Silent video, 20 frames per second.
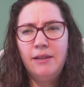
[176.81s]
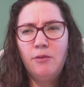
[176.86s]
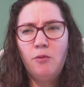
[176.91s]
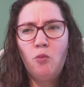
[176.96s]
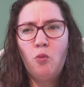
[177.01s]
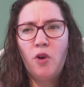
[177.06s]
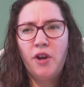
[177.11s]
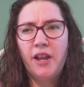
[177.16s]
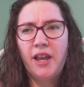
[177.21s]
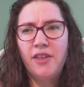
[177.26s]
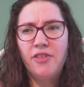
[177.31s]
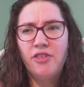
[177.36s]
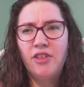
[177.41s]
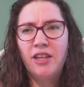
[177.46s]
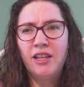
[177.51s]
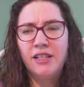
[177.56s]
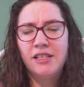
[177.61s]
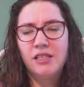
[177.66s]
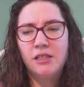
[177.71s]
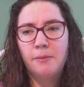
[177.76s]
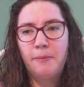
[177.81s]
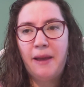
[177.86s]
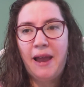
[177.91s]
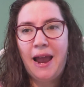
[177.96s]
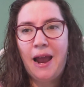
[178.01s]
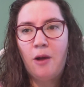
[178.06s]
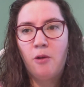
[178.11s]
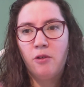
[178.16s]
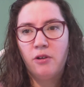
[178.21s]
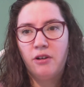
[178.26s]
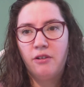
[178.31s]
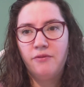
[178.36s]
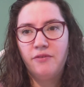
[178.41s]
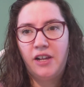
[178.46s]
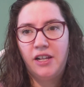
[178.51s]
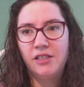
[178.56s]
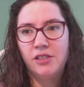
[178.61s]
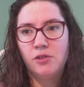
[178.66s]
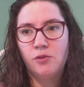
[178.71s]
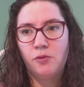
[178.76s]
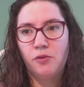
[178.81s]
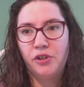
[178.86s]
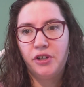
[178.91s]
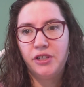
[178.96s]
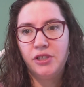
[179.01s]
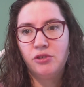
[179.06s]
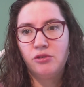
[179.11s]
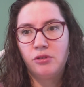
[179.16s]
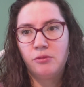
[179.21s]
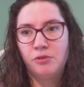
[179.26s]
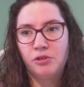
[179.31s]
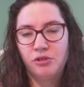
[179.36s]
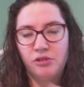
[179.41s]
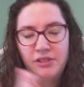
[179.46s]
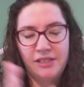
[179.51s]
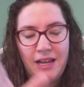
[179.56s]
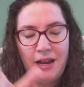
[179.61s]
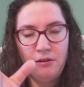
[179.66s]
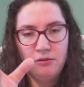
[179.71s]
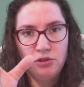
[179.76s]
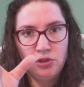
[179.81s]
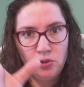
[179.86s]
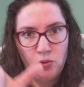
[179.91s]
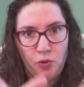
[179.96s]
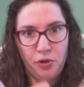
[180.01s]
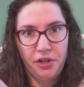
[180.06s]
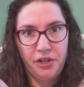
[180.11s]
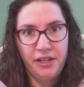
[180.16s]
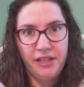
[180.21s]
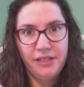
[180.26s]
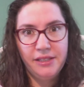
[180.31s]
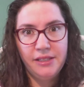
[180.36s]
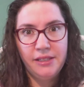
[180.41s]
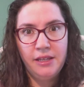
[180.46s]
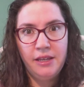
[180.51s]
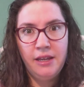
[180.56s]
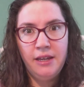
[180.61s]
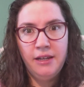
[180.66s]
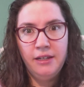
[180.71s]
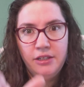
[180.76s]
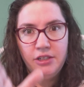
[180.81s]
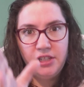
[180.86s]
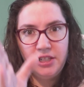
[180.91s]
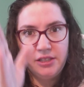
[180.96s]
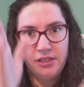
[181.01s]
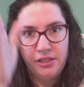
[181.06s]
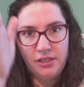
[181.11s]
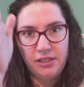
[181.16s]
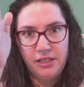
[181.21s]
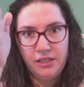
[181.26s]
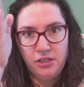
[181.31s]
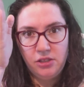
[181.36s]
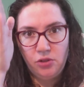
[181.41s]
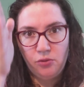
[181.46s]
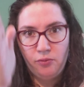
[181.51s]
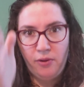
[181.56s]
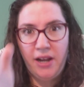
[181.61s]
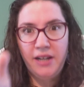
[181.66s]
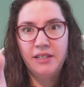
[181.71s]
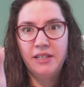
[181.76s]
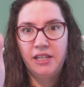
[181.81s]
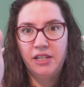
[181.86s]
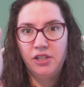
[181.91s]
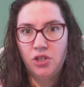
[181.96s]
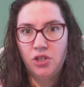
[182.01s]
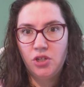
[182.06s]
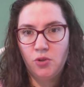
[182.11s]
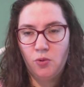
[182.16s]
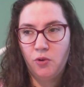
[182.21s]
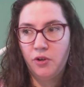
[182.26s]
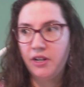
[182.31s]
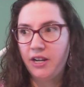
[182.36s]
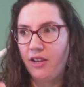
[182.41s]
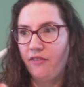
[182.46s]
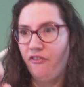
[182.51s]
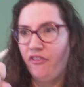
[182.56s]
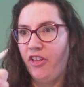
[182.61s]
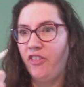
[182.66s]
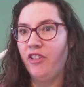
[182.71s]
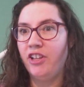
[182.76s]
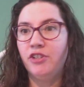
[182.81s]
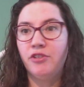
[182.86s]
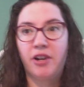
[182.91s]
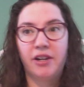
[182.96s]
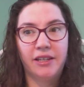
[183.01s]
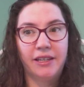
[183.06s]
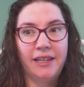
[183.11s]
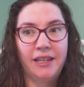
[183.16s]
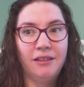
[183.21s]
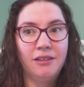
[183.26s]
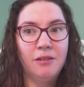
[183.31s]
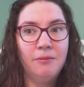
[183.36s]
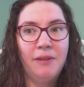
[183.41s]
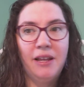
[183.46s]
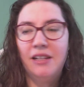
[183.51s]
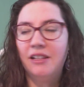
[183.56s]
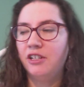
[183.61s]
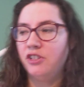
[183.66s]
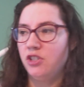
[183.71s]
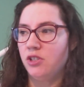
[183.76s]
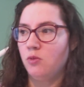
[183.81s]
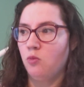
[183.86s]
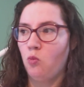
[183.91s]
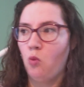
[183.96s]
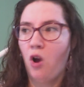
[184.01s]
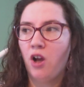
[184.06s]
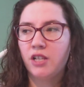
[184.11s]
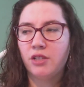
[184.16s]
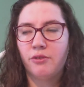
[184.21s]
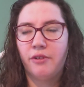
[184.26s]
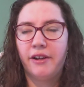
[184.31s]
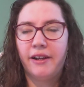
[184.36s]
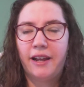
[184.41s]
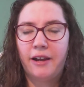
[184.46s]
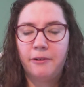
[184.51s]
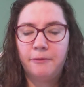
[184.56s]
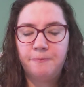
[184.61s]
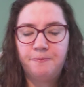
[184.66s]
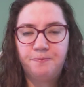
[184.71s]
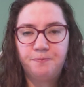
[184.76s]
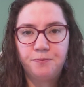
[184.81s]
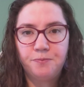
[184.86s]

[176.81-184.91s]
what I think is the power of that story in scripture is how short it is. Jesus is direct, short, and then they try to kill him and he just walks right out.